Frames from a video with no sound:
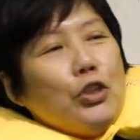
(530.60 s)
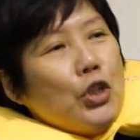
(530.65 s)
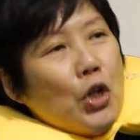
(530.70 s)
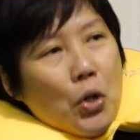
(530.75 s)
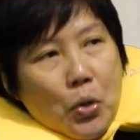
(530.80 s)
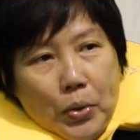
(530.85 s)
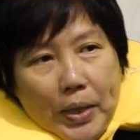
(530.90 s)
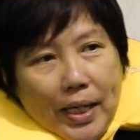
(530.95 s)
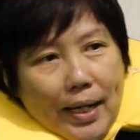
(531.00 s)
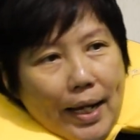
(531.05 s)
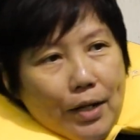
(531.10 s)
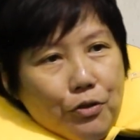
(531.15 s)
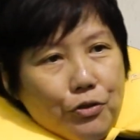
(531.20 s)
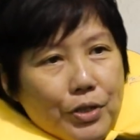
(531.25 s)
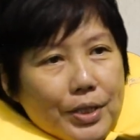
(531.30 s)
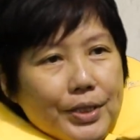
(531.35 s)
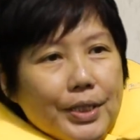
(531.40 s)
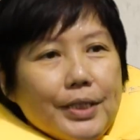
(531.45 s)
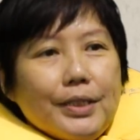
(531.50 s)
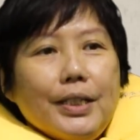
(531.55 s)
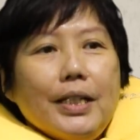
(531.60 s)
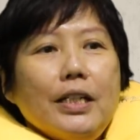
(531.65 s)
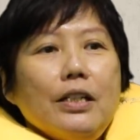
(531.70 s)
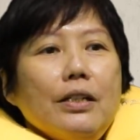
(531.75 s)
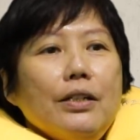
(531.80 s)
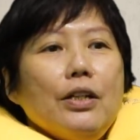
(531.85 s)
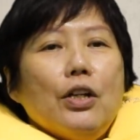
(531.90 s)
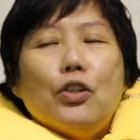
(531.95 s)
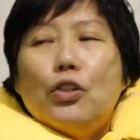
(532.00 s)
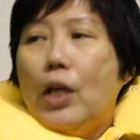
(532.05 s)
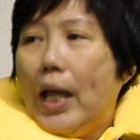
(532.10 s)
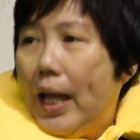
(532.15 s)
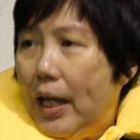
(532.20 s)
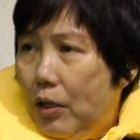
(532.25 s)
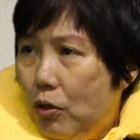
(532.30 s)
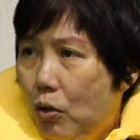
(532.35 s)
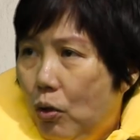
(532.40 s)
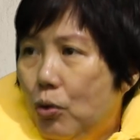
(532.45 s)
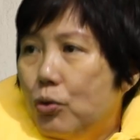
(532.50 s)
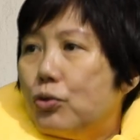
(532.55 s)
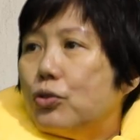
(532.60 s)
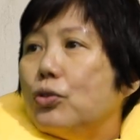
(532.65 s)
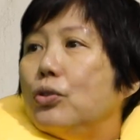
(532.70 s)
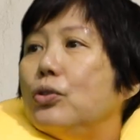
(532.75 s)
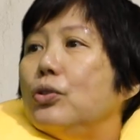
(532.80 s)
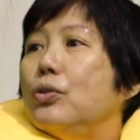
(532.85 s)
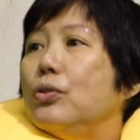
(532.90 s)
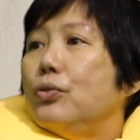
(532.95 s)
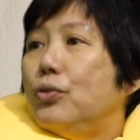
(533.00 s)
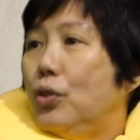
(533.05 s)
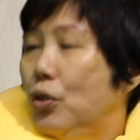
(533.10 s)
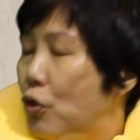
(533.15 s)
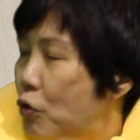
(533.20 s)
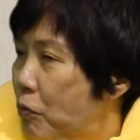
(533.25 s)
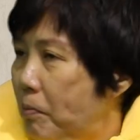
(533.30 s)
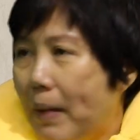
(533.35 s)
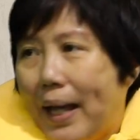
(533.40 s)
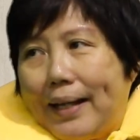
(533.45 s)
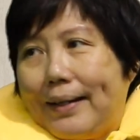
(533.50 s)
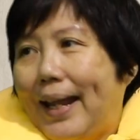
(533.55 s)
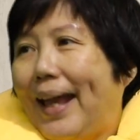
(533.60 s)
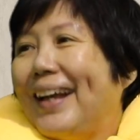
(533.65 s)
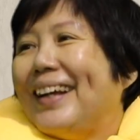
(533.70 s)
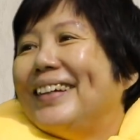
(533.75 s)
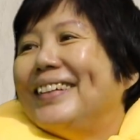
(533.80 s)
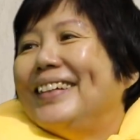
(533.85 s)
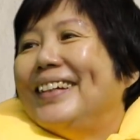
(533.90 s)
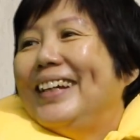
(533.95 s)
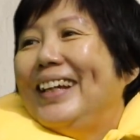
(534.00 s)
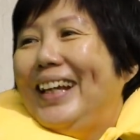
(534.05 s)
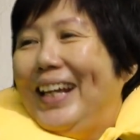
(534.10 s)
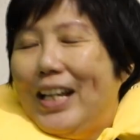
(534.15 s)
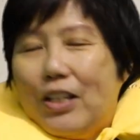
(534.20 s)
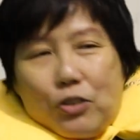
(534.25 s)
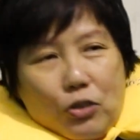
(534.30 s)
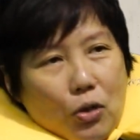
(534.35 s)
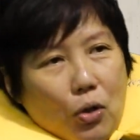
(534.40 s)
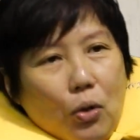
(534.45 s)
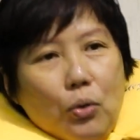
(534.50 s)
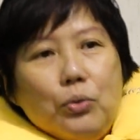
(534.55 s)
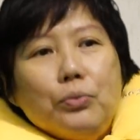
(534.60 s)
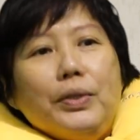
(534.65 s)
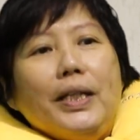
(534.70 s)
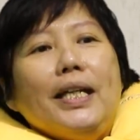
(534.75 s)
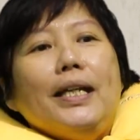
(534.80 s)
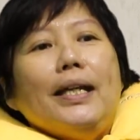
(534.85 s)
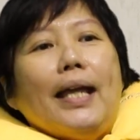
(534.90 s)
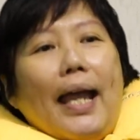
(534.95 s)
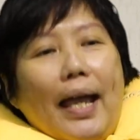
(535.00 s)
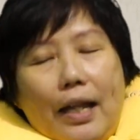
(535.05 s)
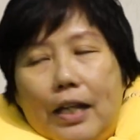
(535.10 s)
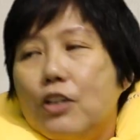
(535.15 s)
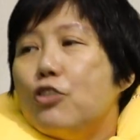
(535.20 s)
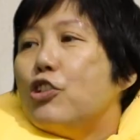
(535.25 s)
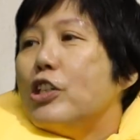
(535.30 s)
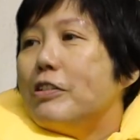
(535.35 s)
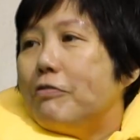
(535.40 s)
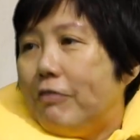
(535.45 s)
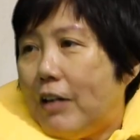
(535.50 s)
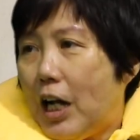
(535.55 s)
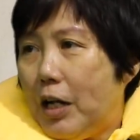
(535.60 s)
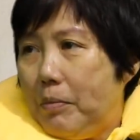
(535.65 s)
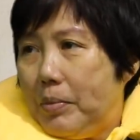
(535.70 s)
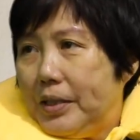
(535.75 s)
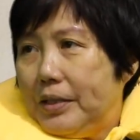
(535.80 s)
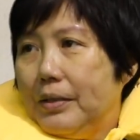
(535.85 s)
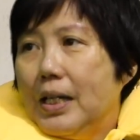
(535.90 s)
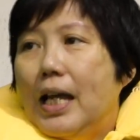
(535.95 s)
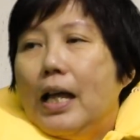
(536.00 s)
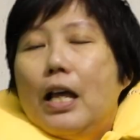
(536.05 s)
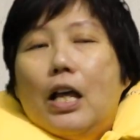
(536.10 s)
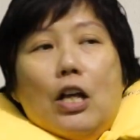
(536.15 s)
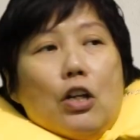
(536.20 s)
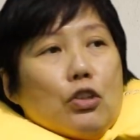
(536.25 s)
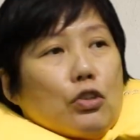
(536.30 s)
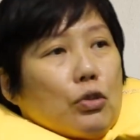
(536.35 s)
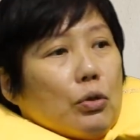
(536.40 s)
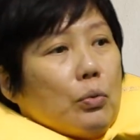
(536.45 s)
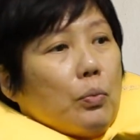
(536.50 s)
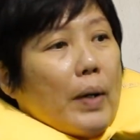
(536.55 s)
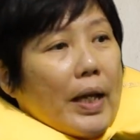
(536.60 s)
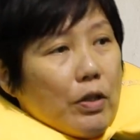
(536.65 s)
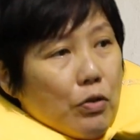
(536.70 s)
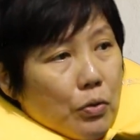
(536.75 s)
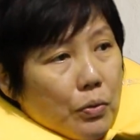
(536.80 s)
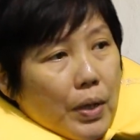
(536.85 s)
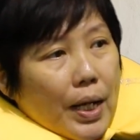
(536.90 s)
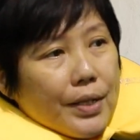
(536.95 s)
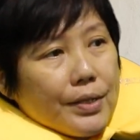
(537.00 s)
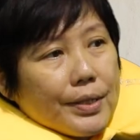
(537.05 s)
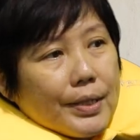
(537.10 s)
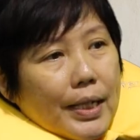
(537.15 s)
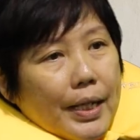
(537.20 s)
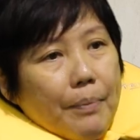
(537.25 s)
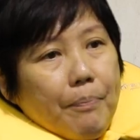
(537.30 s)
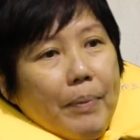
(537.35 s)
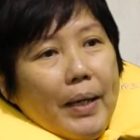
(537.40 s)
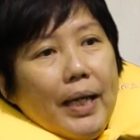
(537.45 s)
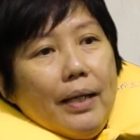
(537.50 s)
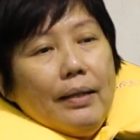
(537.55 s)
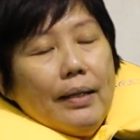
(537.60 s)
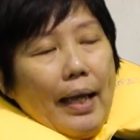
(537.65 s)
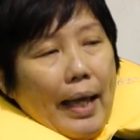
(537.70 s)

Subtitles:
No electricity and also no magnet. Wow. It's only energy fiber. Okay. So when you are sleeping,